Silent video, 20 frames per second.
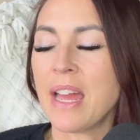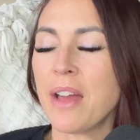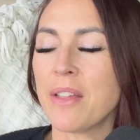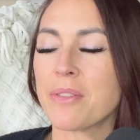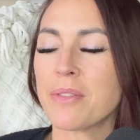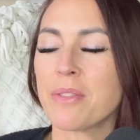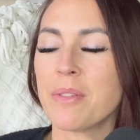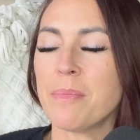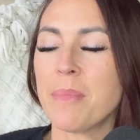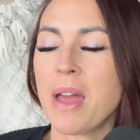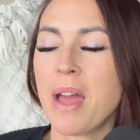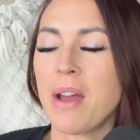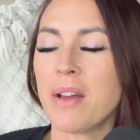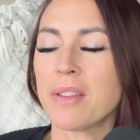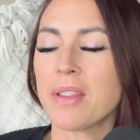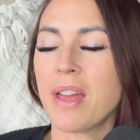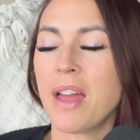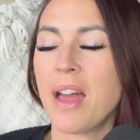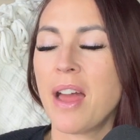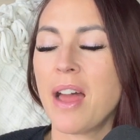through the mouth.
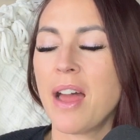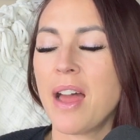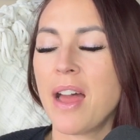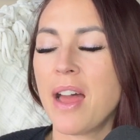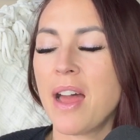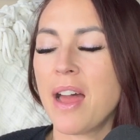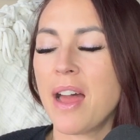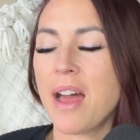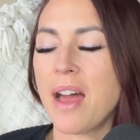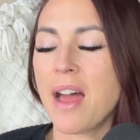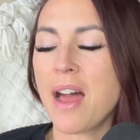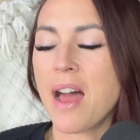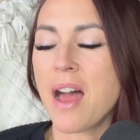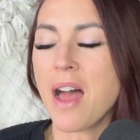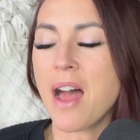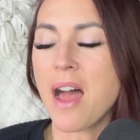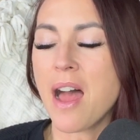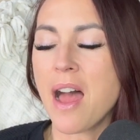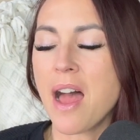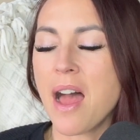
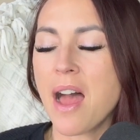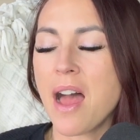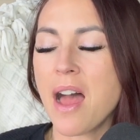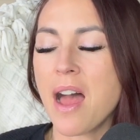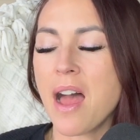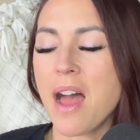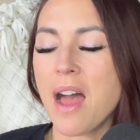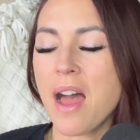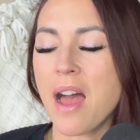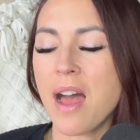Ha.